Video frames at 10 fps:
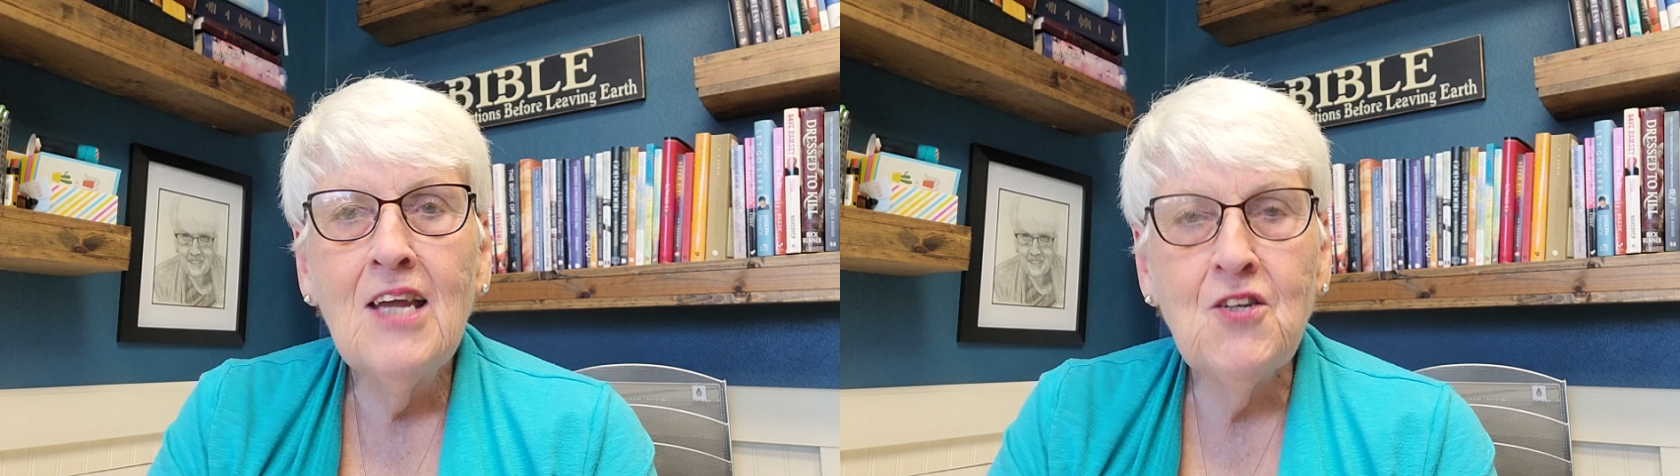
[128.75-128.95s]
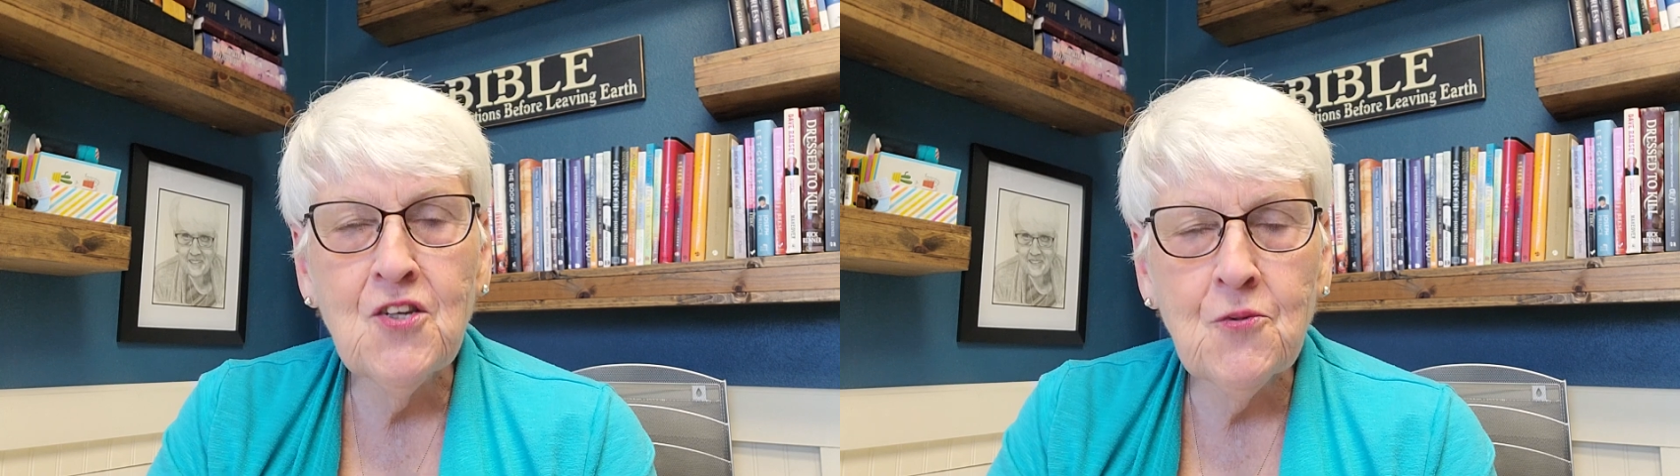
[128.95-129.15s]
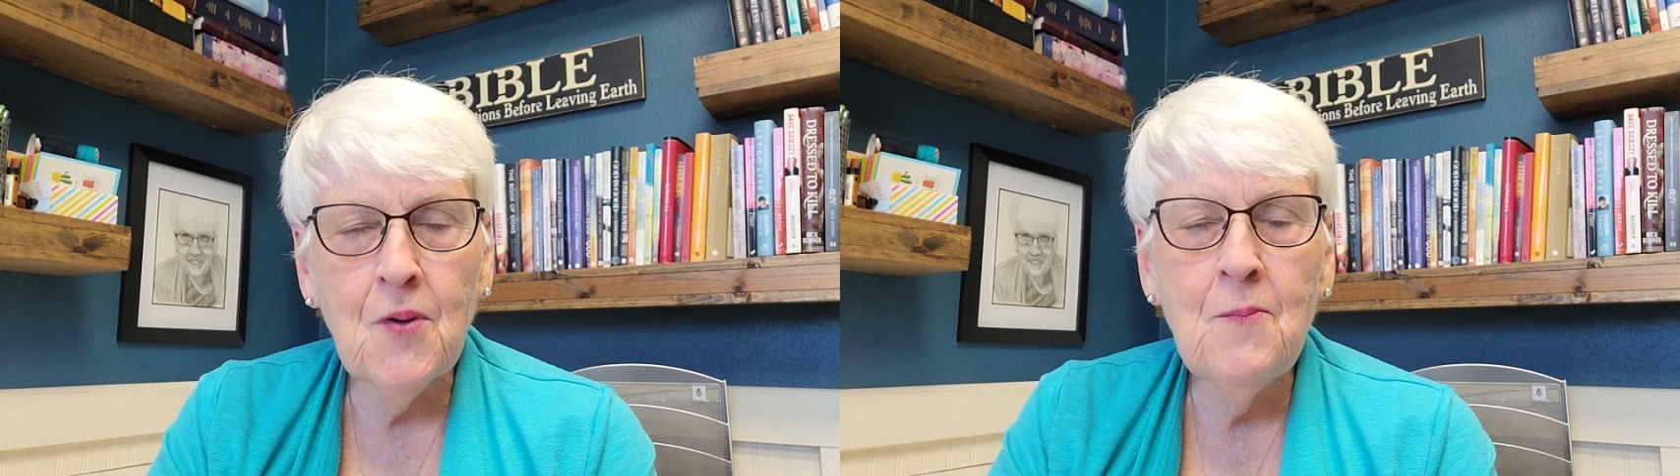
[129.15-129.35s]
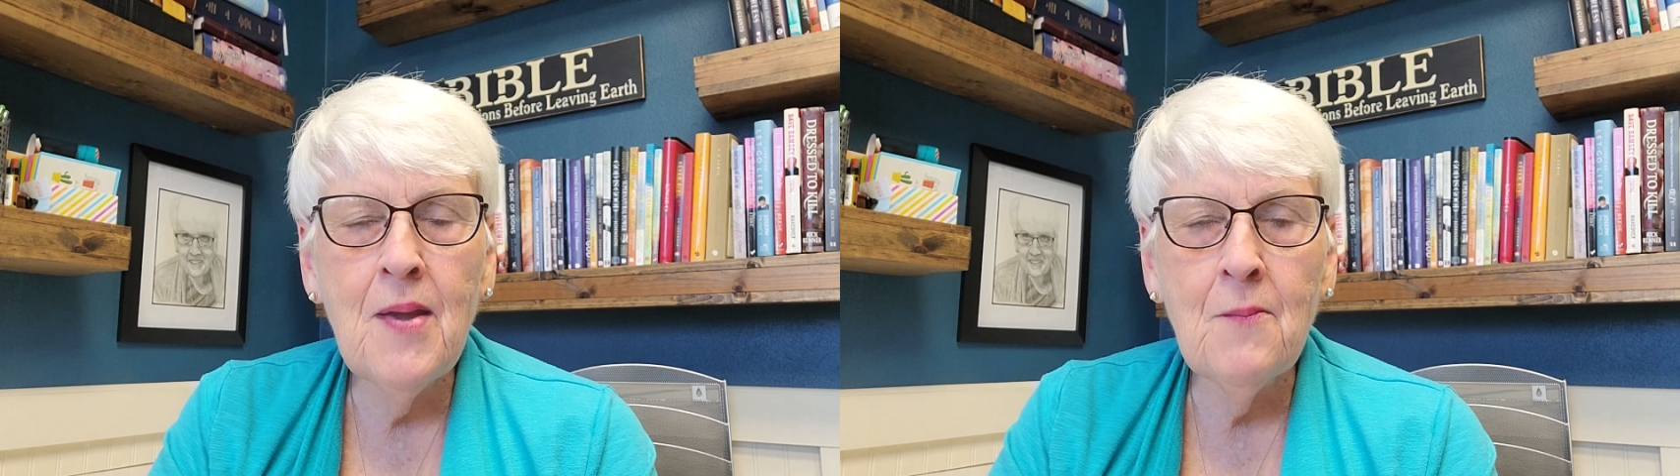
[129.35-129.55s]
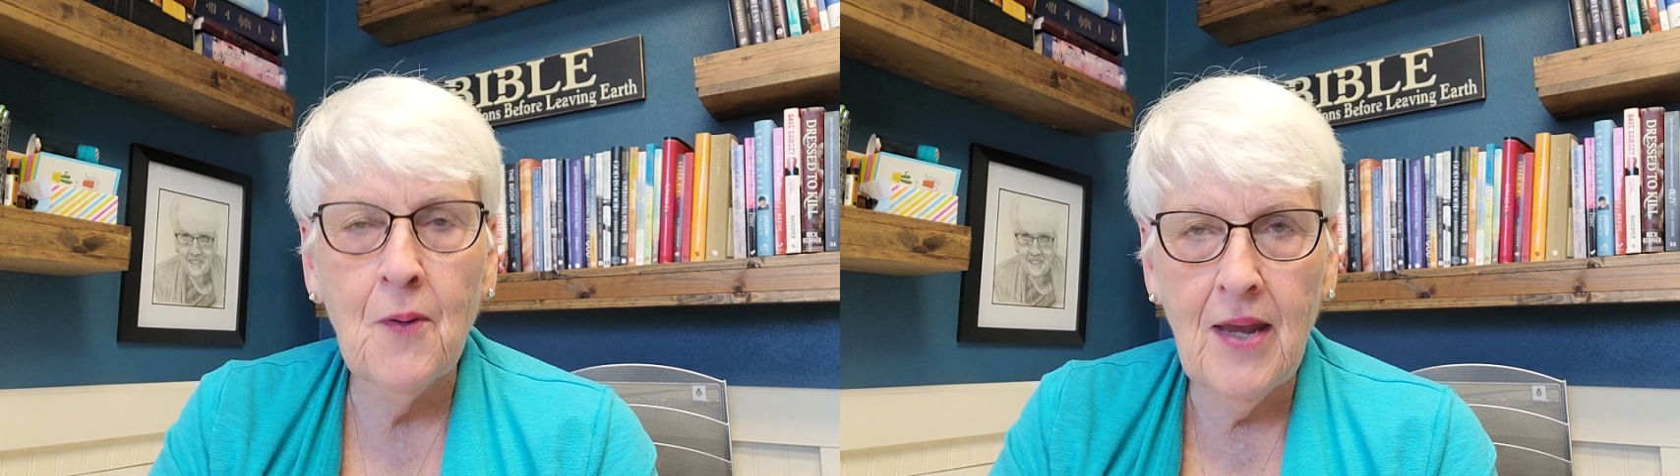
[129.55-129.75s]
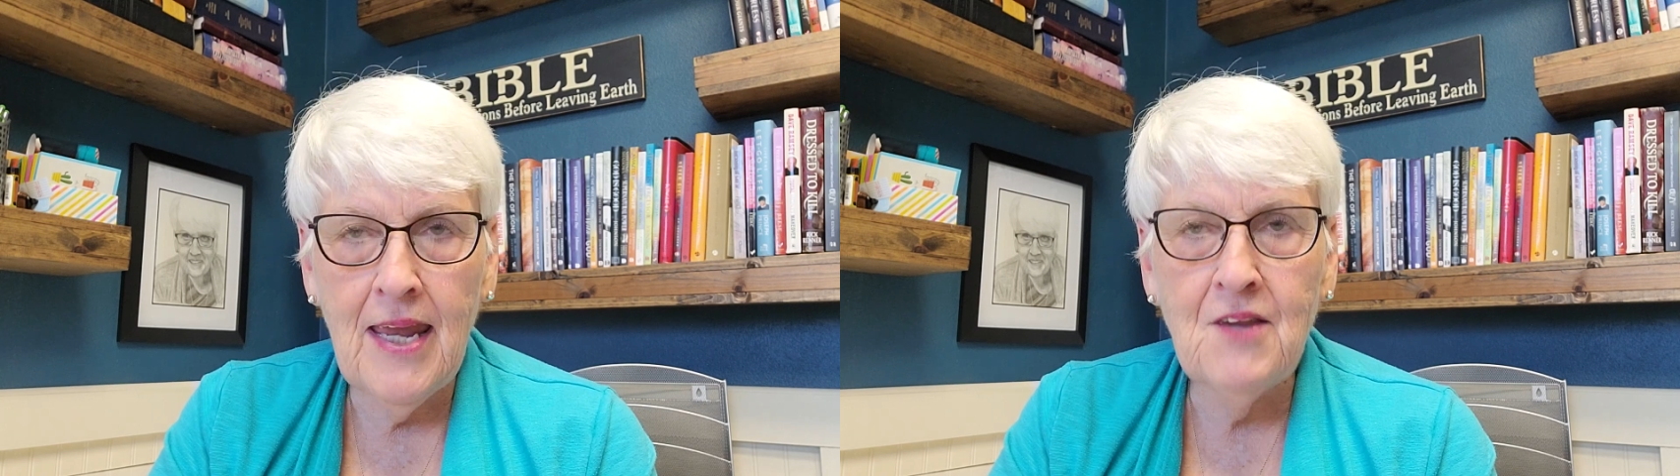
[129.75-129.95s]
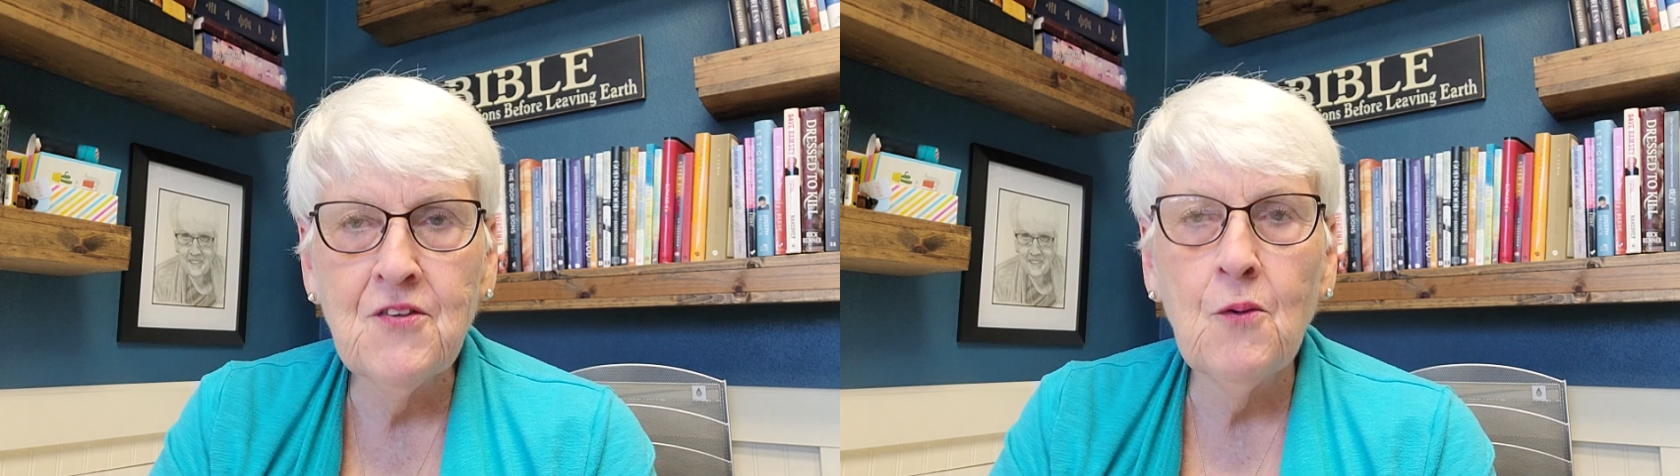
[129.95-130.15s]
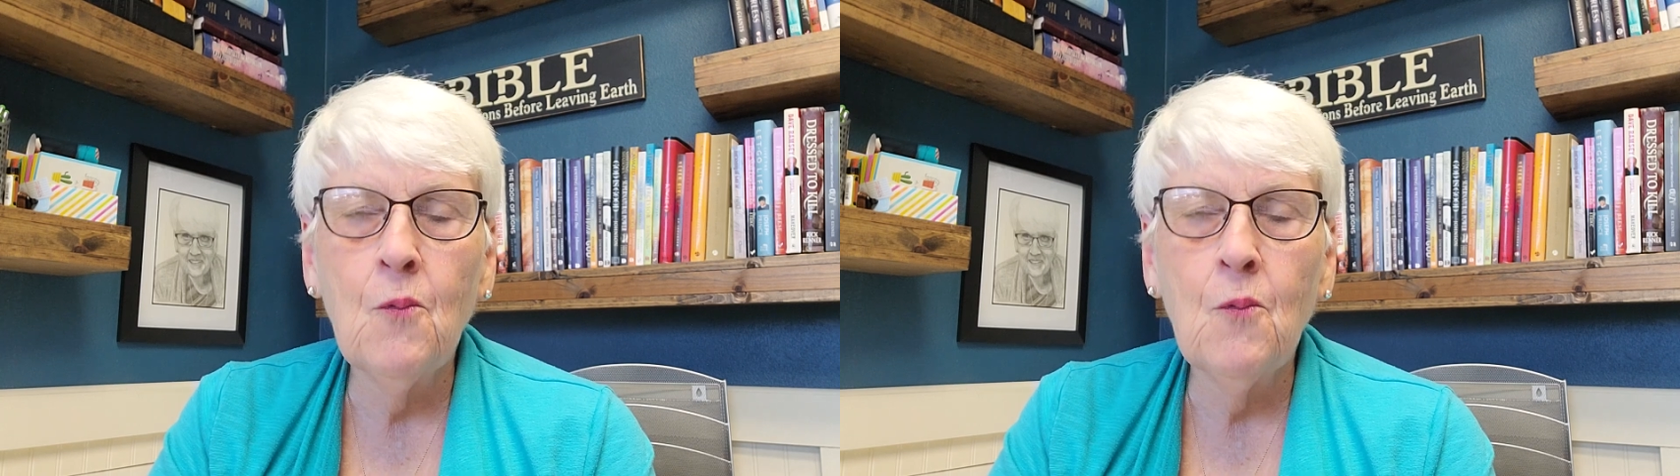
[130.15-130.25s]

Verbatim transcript: Just remember, He's the